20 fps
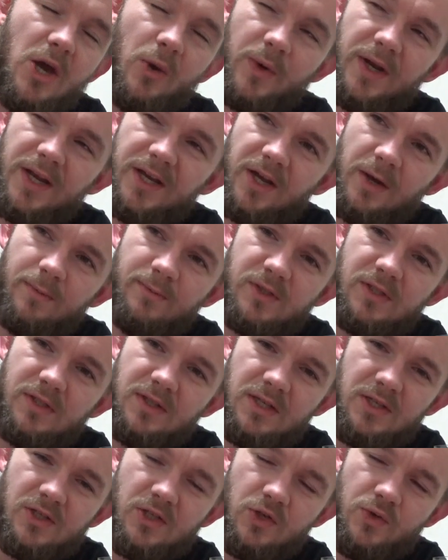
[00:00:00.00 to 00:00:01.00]
when it comes to
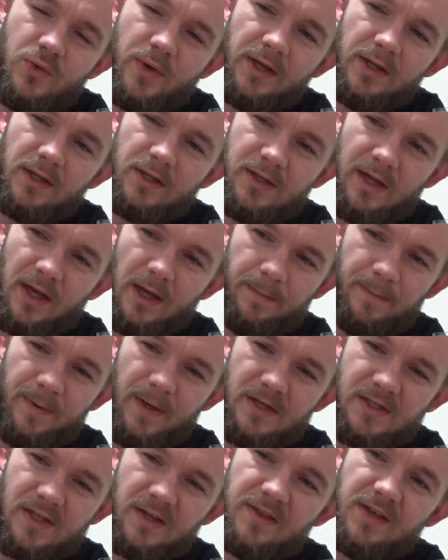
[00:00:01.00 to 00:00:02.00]
these New England
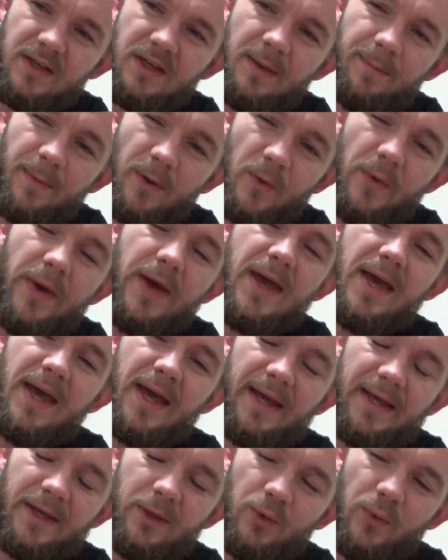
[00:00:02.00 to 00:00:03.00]
IPAs, I think about,
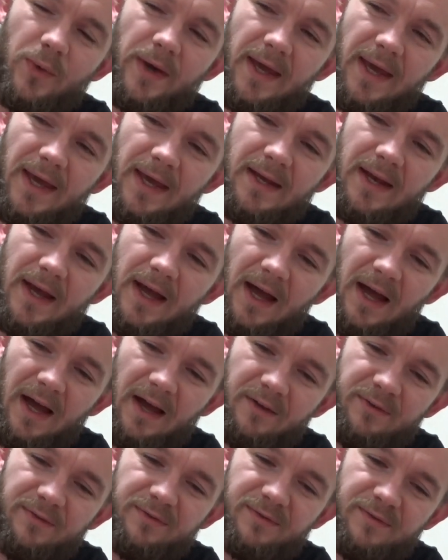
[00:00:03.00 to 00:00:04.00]
you know,
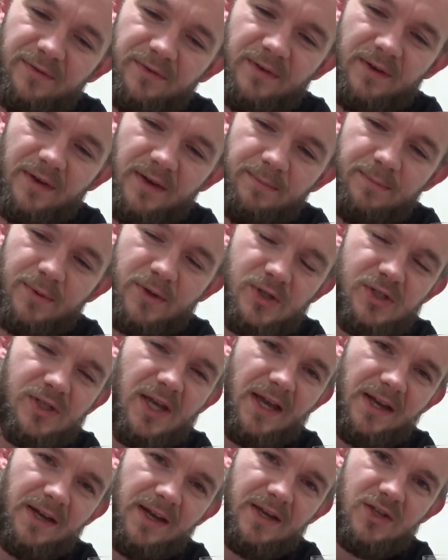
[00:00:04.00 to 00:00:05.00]
8.5
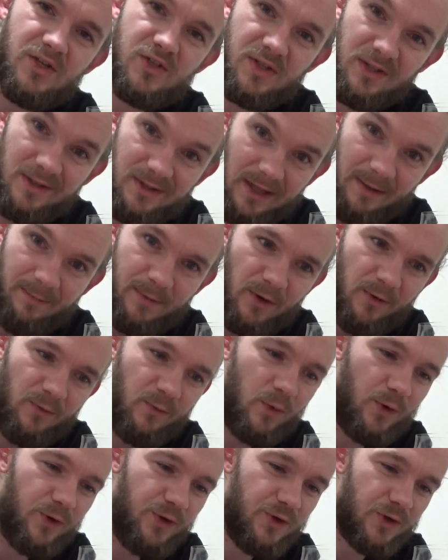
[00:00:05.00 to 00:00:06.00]
percent is the limit
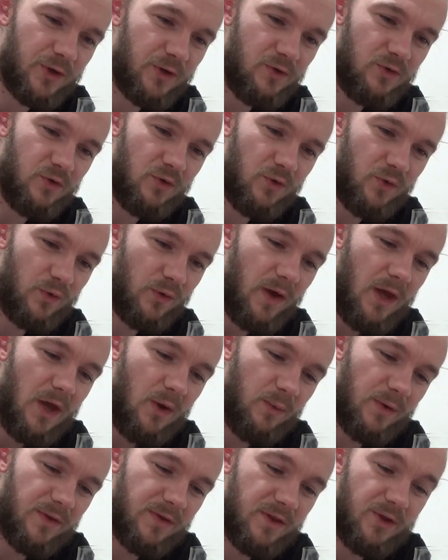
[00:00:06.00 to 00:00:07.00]
of what you can do
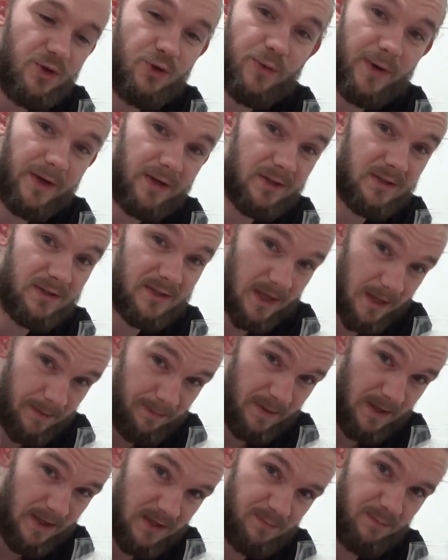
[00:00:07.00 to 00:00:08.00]
with the New England
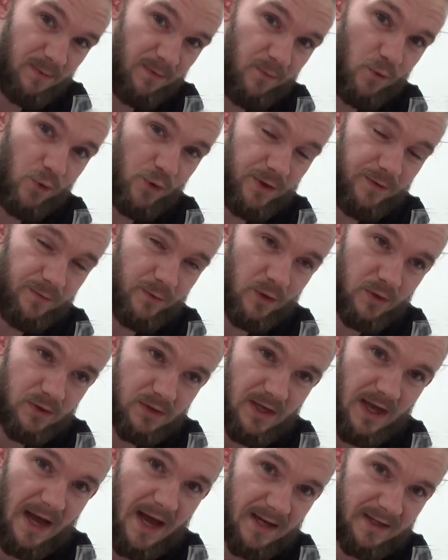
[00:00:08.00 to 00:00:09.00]
IPAs before you've got
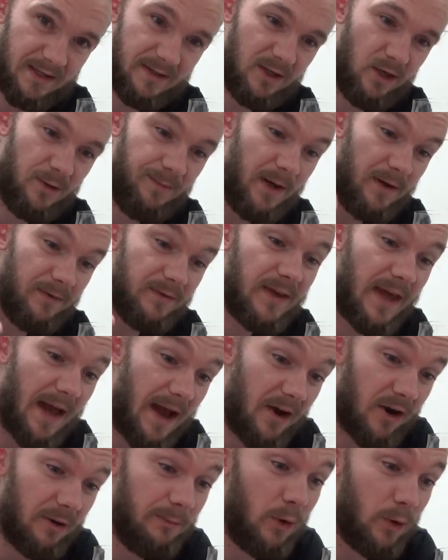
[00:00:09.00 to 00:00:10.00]
to add a little bit of
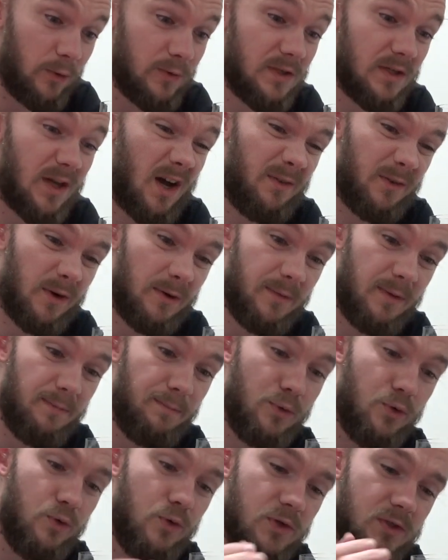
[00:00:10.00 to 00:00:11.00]
caramel to cover up the
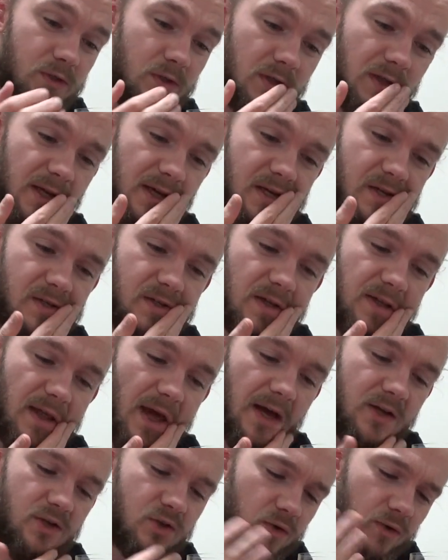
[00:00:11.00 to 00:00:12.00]
booze and things like
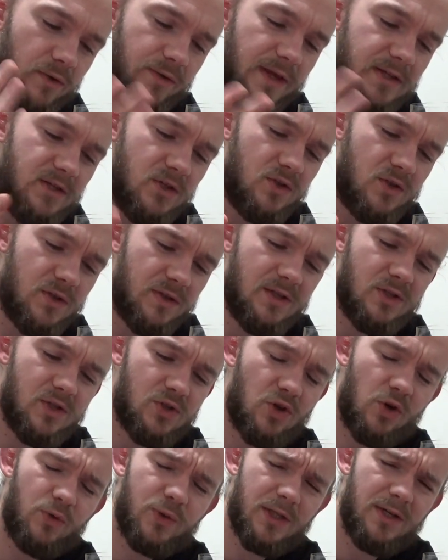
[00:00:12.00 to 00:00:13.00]
that. So this is, this
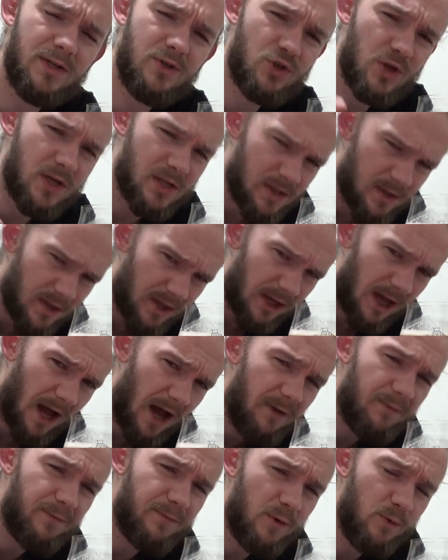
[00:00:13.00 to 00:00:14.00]
is always an interesting thing. I
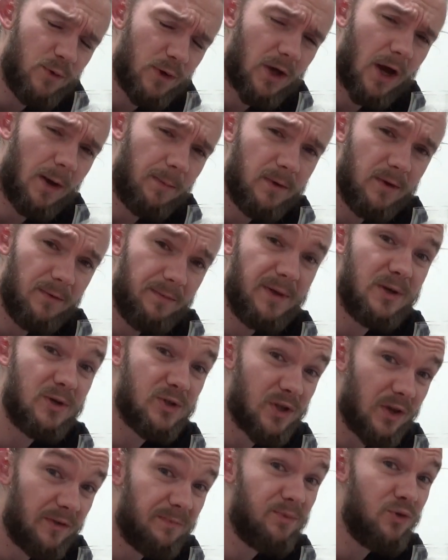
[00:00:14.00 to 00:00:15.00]
have found a couple of
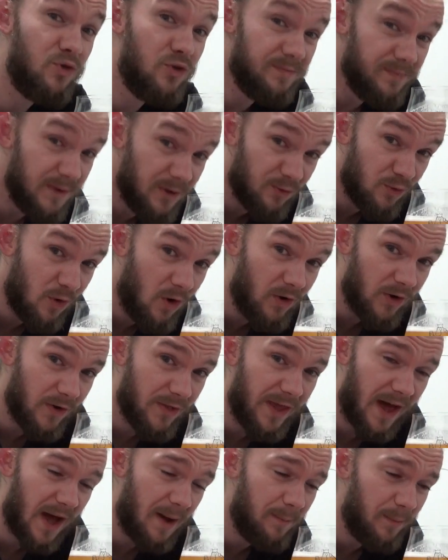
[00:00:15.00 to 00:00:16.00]
beers that have proved me wrong
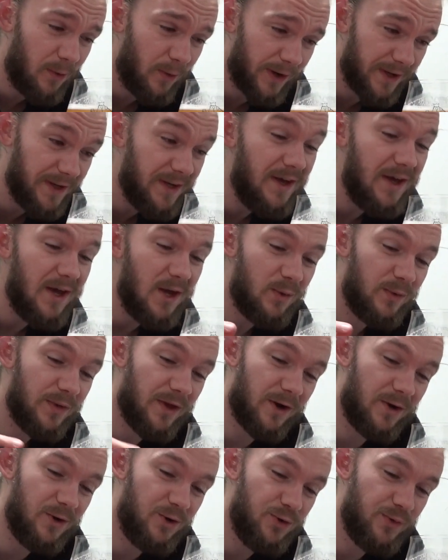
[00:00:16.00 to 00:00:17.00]
on that point
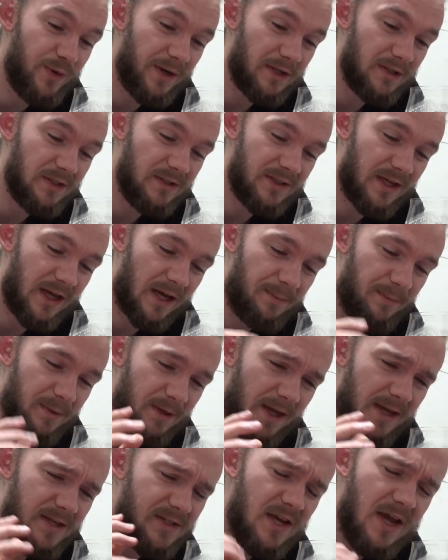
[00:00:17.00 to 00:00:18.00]
that are New England
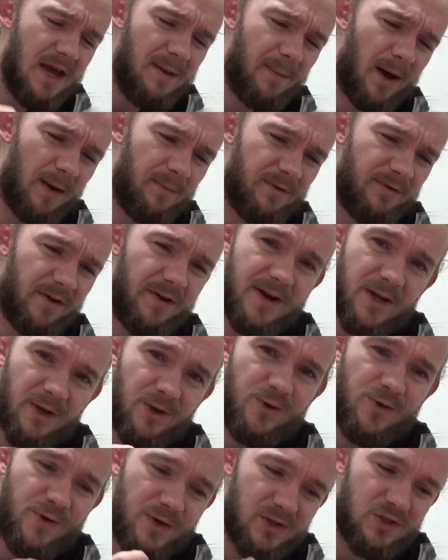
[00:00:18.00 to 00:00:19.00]
IPAs, but I'd be very
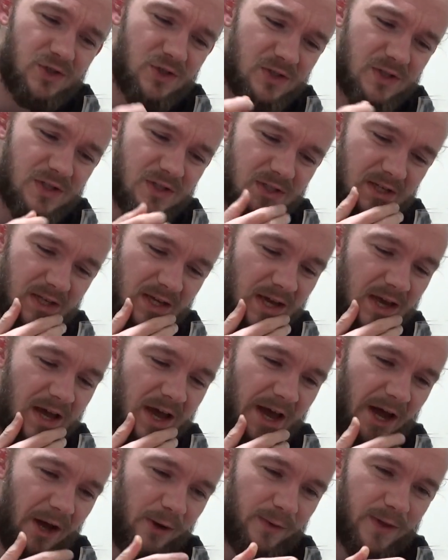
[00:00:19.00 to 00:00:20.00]
curious just to see
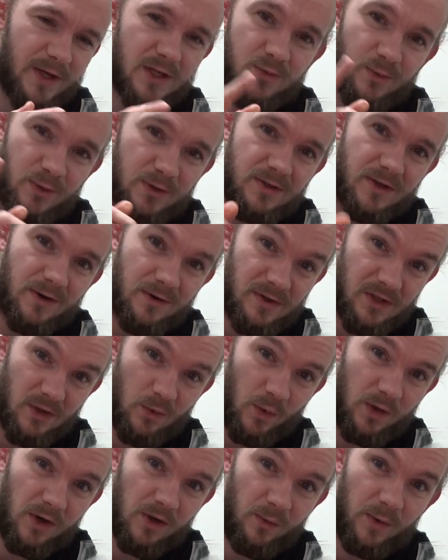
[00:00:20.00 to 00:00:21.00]
how this one turns
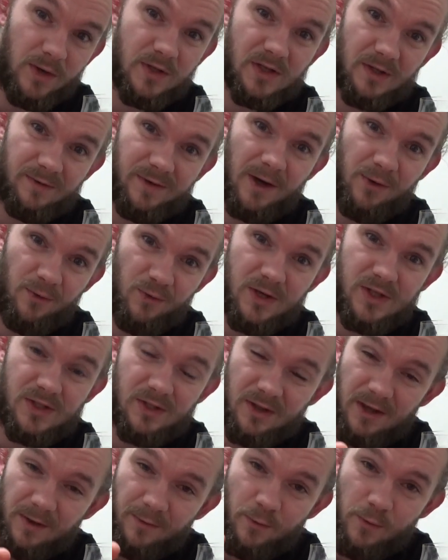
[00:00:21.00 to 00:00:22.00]
out. One of the ones I've had
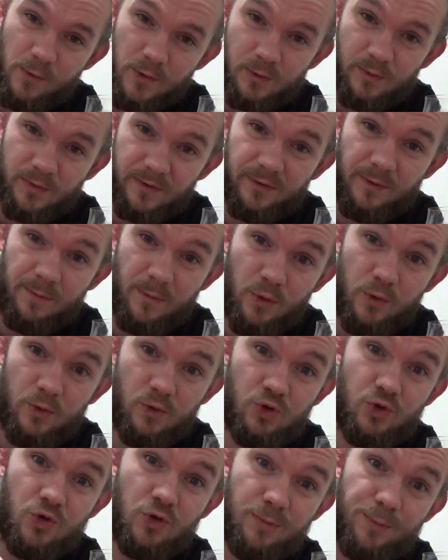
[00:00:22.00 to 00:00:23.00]
recently, of course, was from
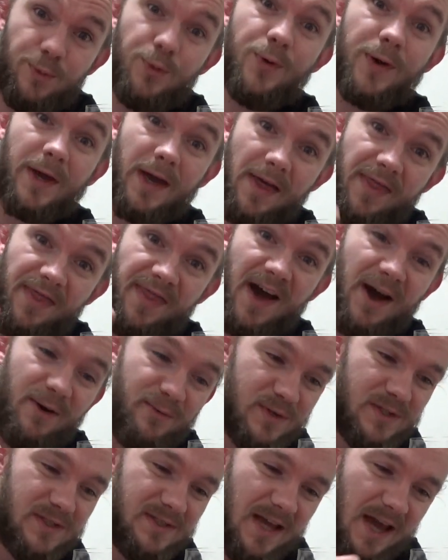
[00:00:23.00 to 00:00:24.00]
Uchu Brewing, and that
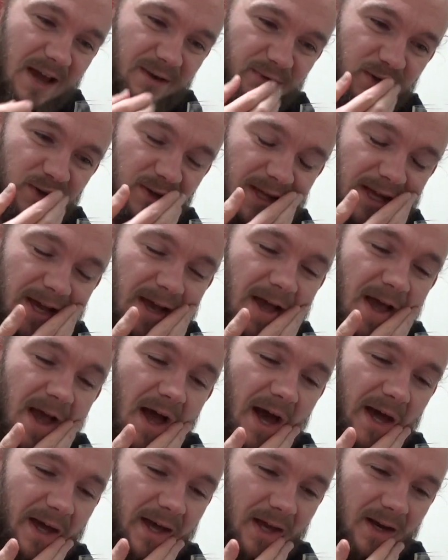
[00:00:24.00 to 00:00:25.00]
was definitely
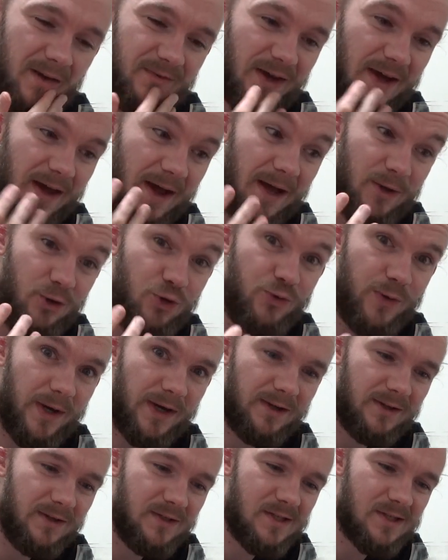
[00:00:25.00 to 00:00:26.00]
a kind of a, a New
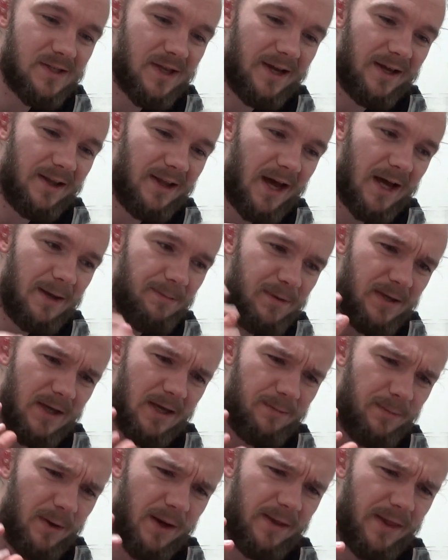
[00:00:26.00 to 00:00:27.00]
England style
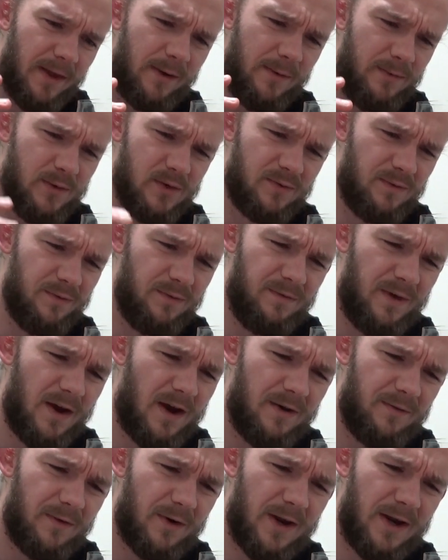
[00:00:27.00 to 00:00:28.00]
IPA, but it, was
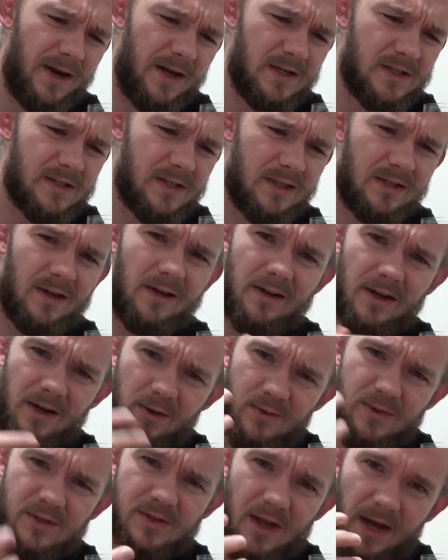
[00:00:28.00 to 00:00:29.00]
very, very nicely done, and
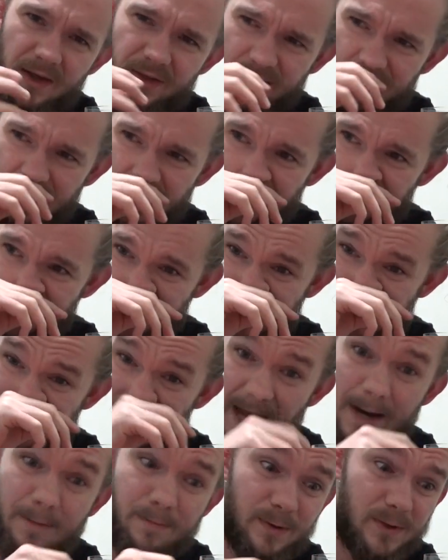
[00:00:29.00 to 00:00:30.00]
it was I think that was
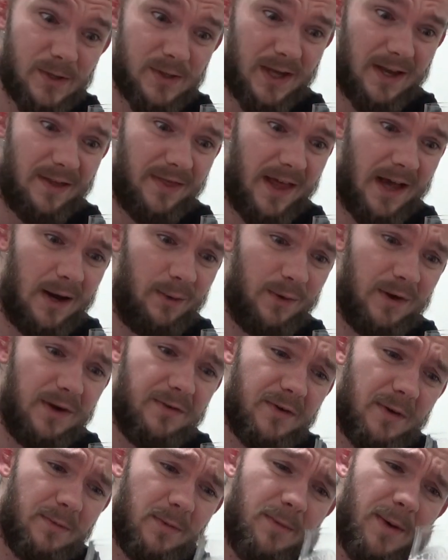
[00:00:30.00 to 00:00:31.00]
10% that one,
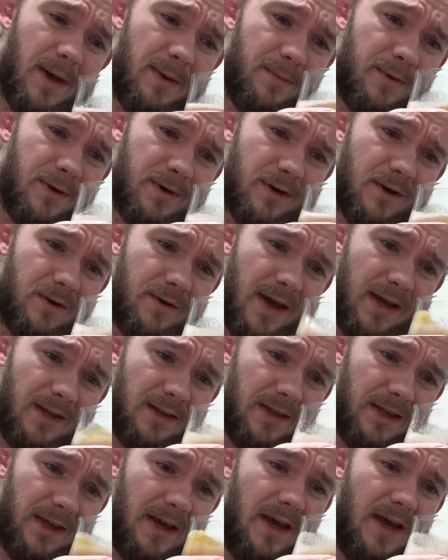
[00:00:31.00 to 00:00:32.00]
if I'm remembering
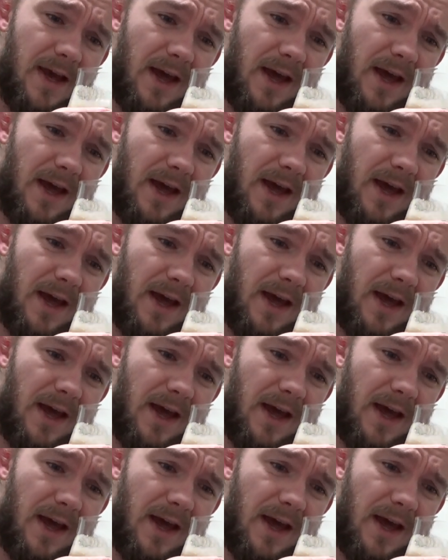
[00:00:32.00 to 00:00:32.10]
correctly,